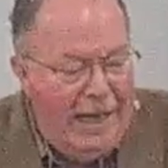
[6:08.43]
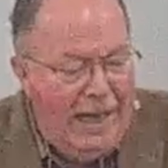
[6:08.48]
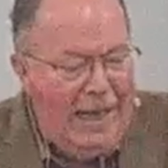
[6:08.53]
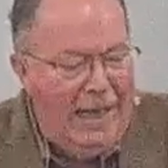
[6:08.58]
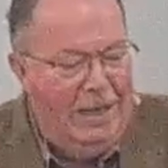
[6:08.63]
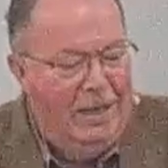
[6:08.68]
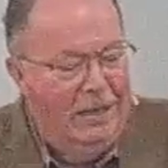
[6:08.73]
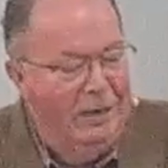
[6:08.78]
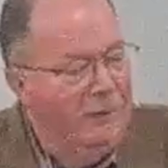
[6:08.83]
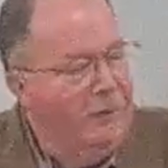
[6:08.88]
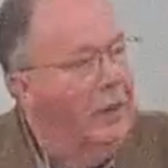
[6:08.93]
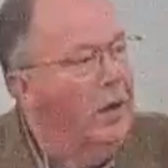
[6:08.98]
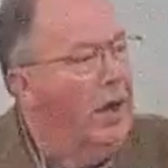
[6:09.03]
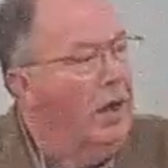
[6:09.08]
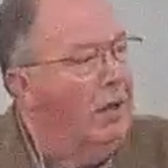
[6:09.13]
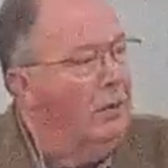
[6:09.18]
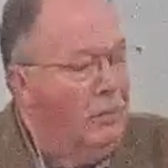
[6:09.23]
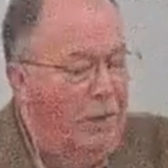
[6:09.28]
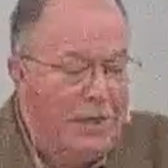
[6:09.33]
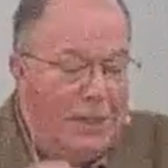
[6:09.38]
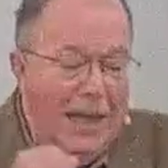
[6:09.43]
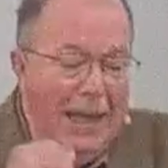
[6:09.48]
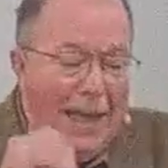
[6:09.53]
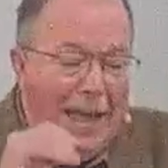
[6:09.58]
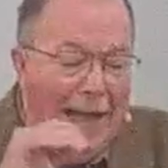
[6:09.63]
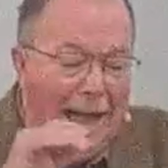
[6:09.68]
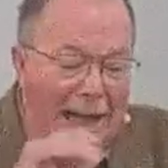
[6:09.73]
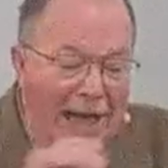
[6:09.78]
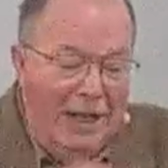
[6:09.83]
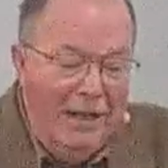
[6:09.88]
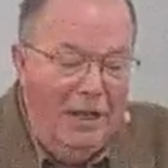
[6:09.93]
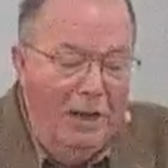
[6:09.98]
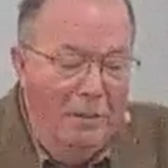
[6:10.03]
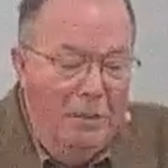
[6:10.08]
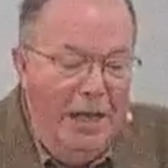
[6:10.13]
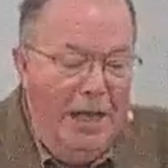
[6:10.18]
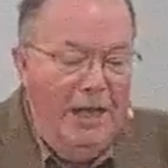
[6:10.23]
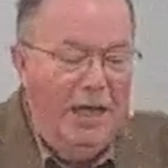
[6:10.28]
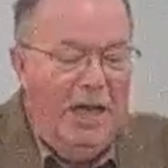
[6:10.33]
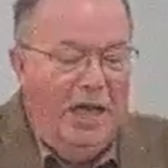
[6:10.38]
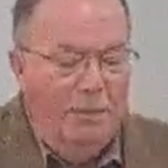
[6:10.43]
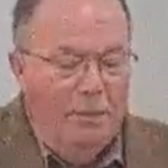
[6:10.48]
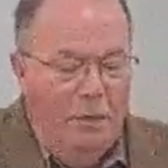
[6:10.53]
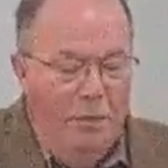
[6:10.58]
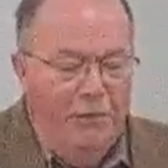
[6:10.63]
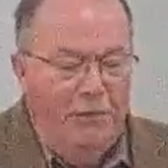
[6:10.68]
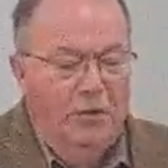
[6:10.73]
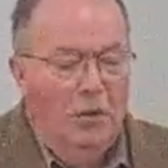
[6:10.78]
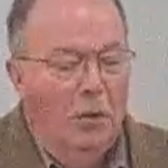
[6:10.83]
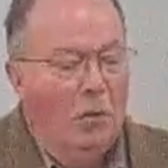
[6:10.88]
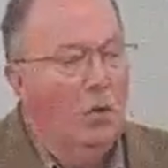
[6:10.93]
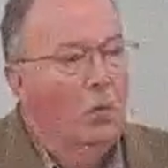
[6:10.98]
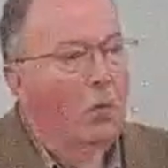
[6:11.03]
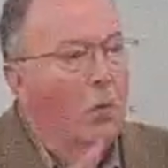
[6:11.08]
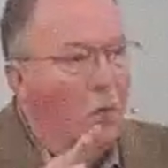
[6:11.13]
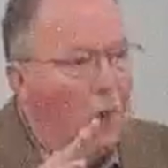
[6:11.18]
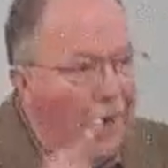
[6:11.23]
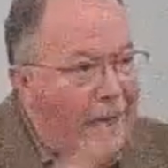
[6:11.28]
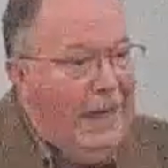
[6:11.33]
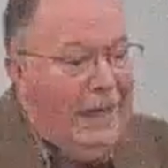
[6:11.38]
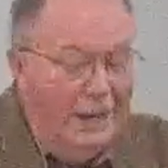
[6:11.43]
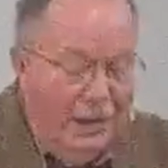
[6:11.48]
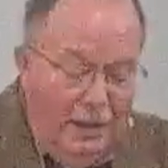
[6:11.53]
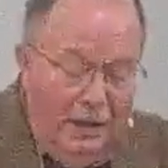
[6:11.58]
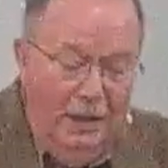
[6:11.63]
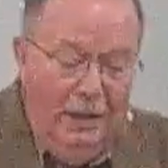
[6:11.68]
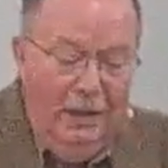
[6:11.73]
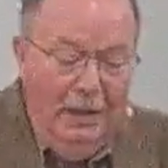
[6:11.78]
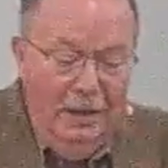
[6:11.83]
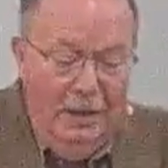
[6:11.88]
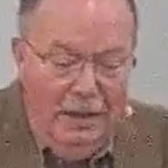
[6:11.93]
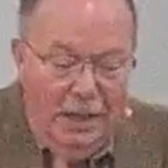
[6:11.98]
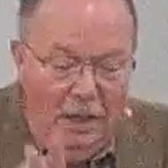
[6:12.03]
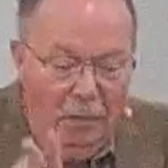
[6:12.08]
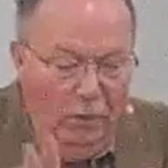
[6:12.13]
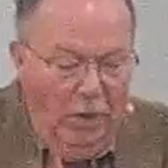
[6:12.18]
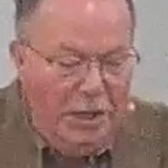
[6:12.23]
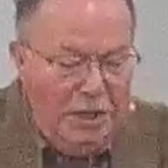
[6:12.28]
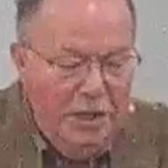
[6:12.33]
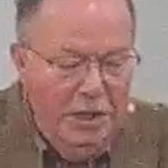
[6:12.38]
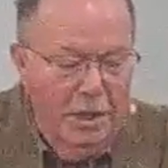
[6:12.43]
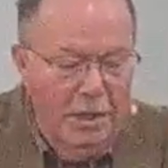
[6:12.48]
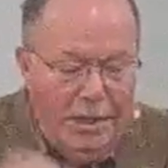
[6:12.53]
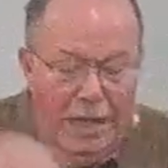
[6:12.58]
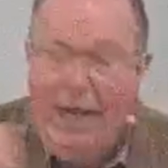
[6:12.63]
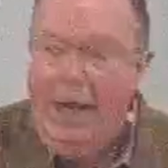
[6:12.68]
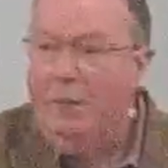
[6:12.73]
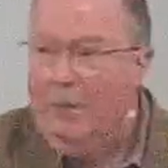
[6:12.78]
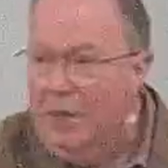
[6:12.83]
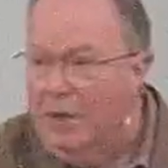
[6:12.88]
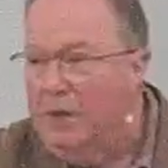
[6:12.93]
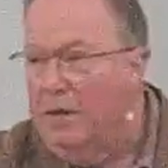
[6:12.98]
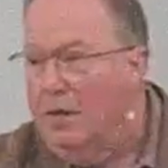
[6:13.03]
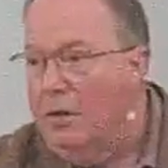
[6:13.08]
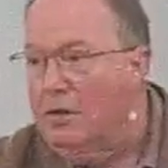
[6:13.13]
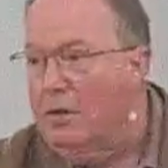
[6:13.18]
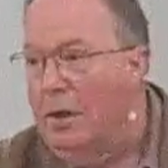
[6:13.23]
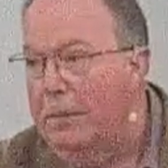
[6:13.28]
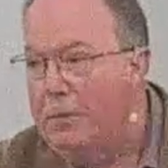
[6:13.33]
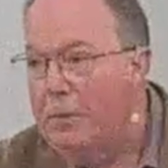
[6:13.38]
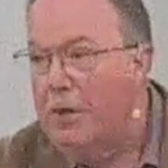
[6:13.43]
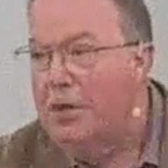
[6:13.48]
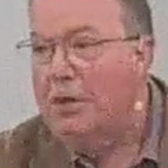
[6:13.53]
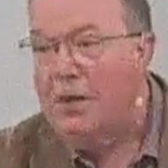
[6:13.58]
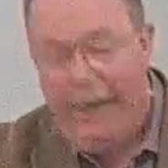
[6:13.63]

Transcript: hand of God was on the men. He moved to write the original copies of the scriptures,